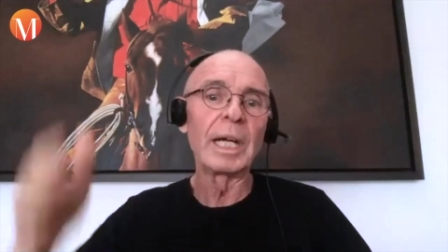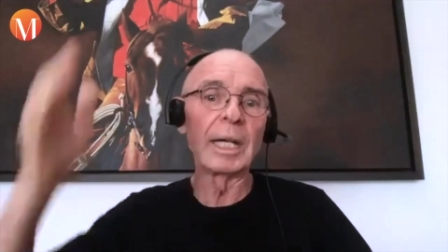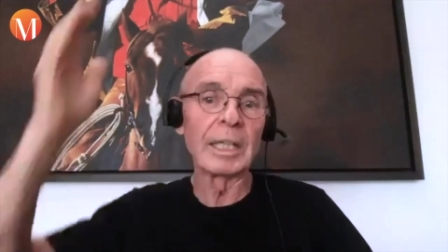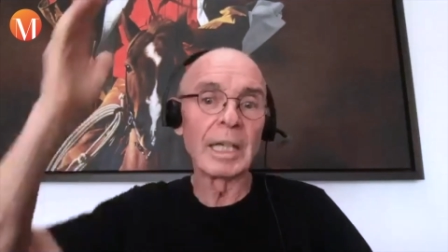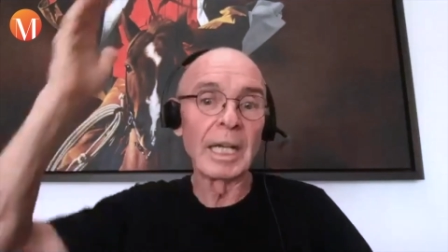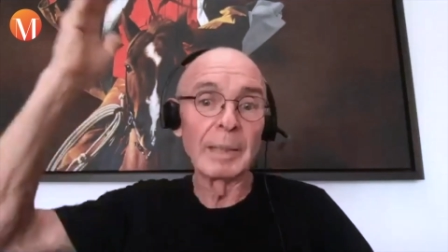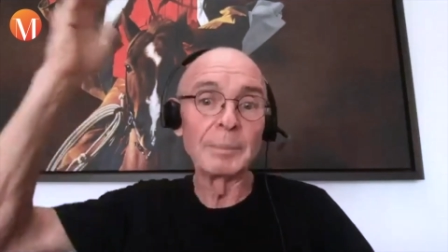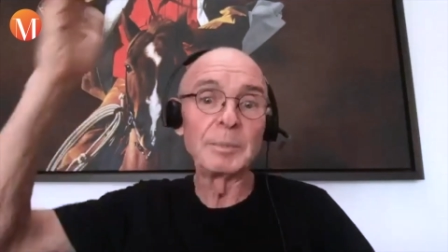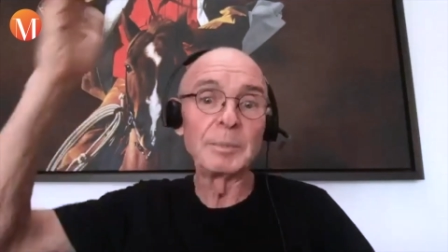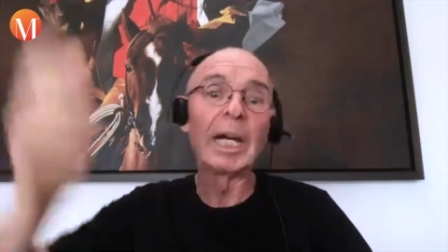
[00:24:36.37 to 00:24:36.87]
I
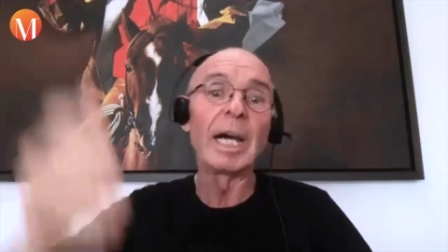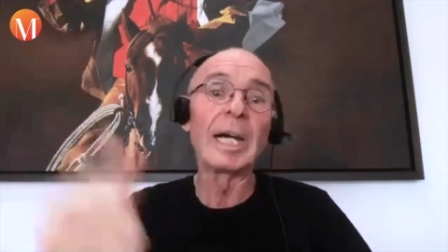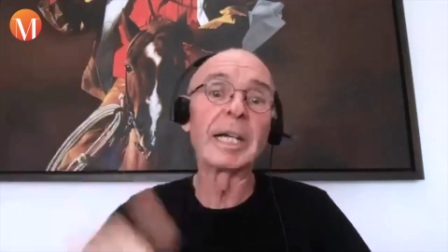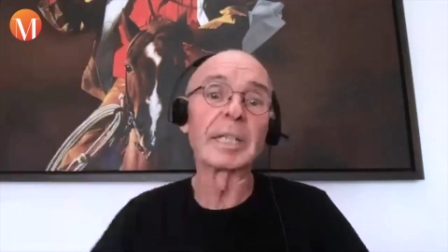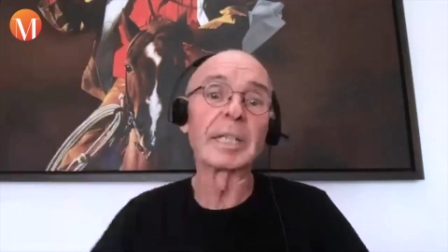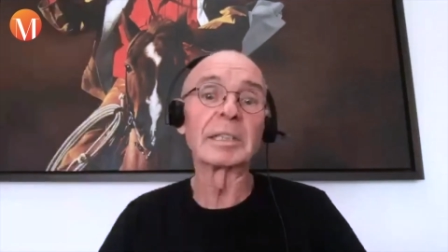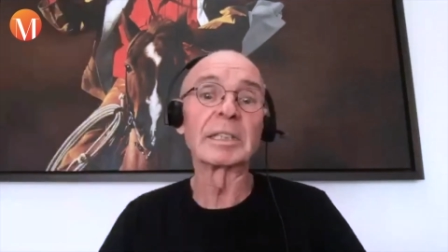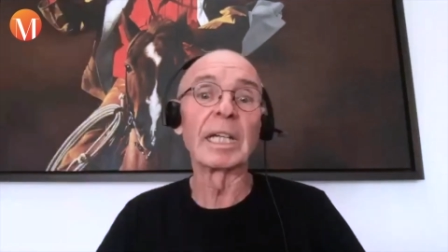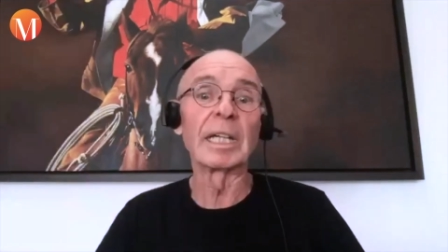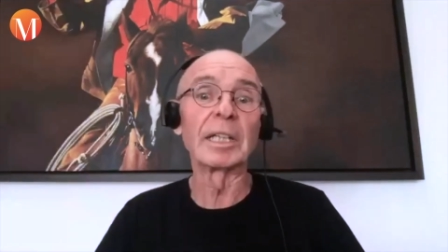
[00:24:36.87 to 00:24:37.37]
climbed the
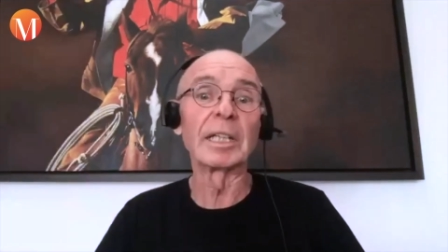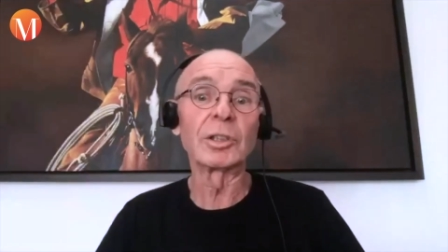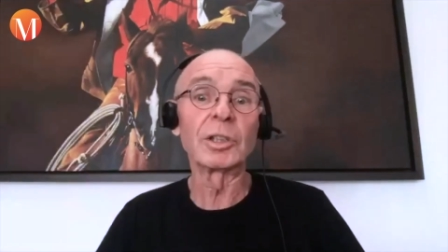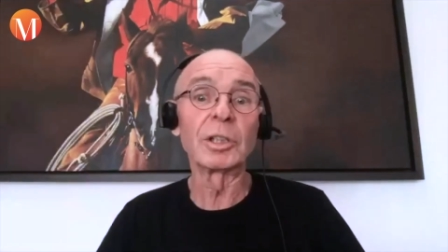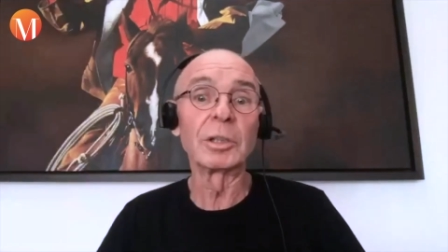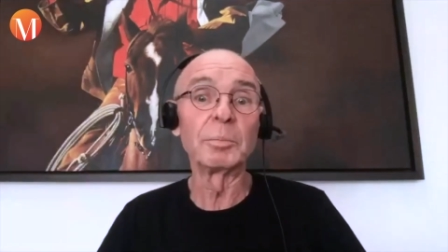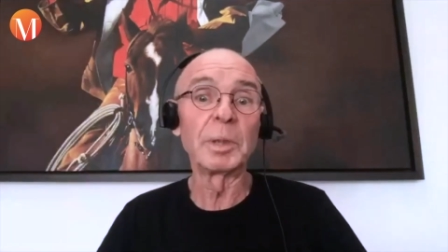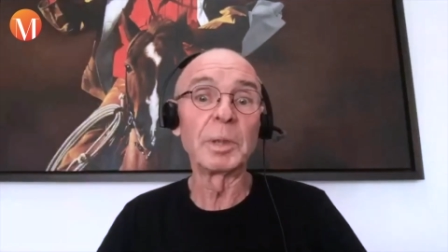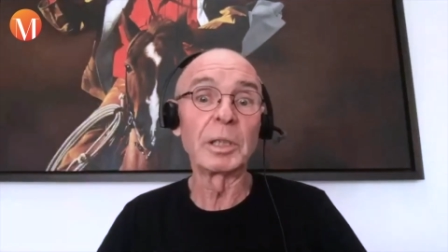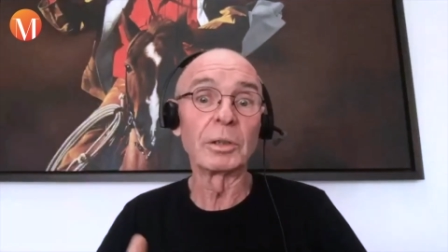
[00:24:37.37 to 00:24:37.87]
Eiger
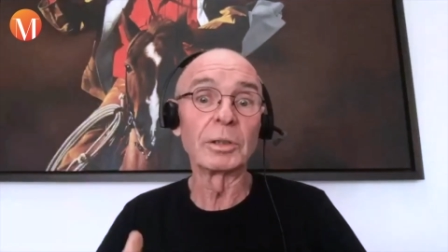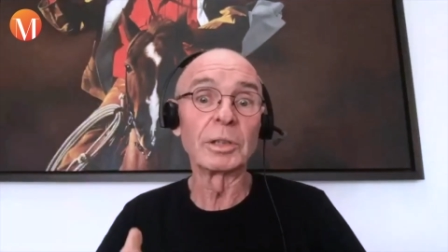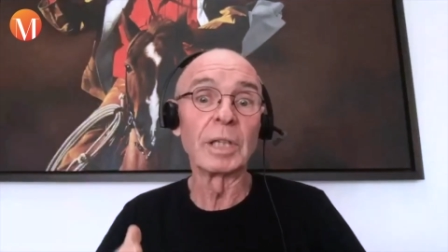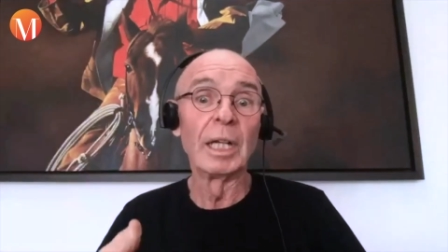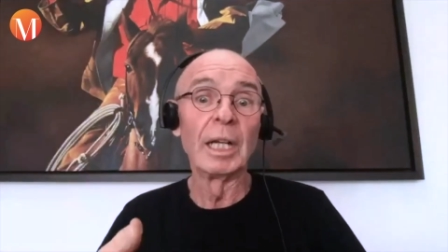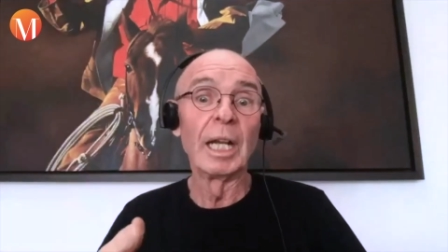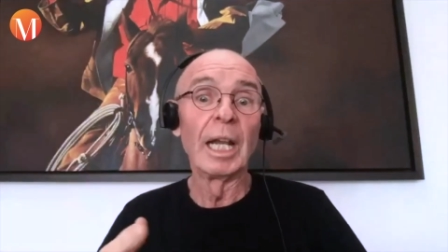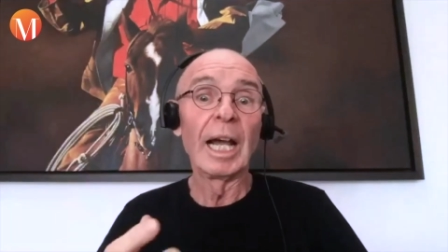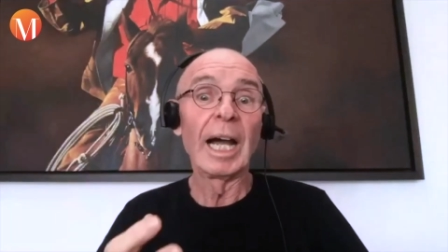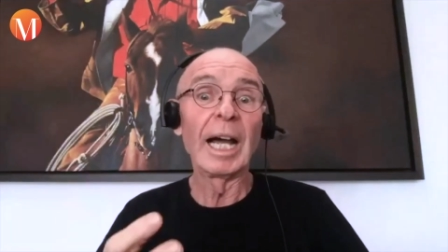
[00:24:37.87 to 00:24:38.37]
Sanction because
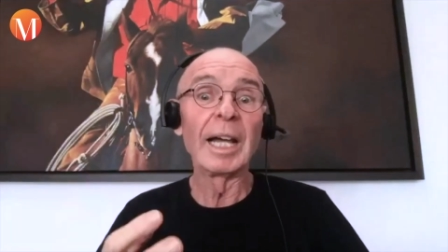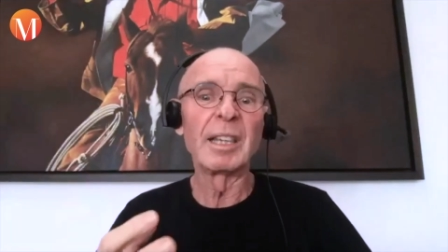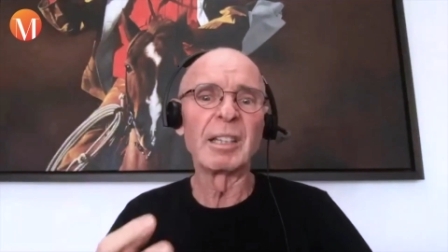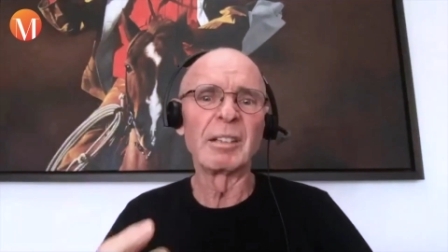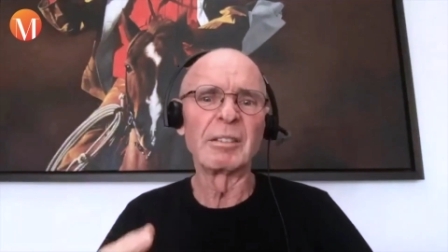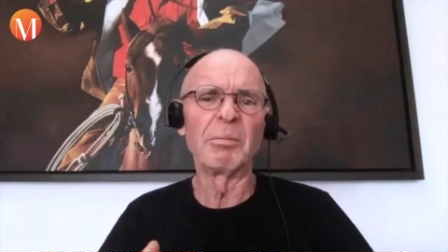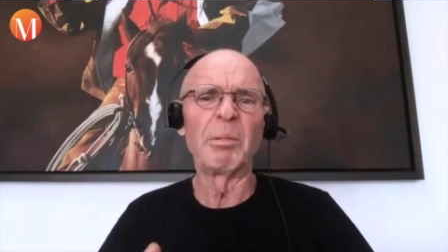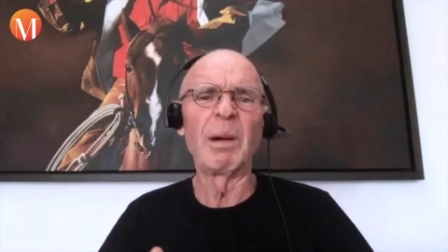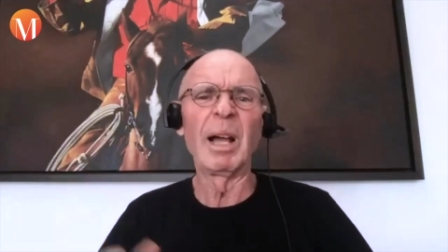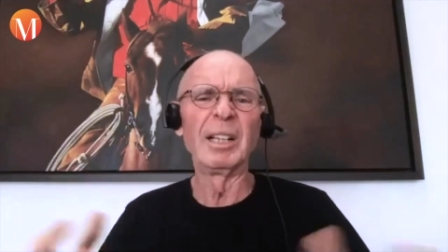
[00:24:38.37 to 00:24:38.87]
I
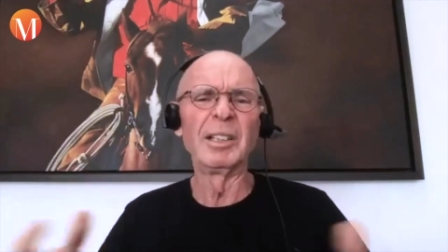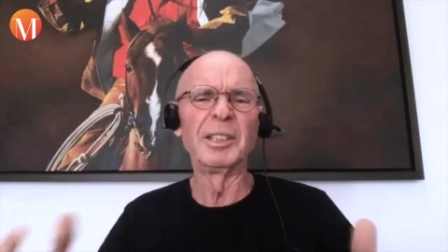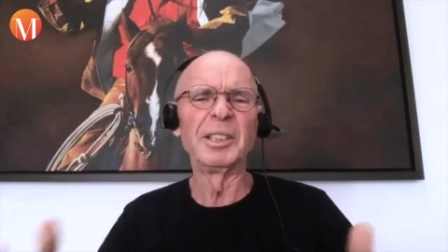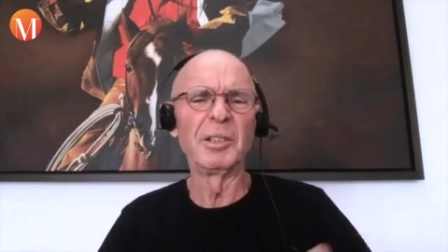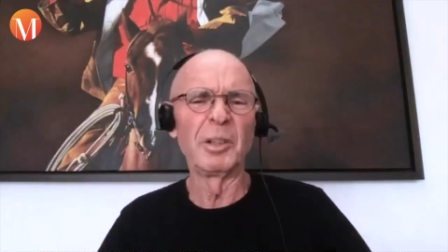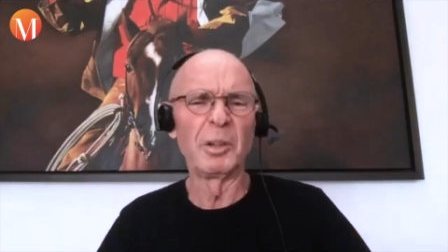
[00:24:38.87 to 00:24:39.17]
thought, well,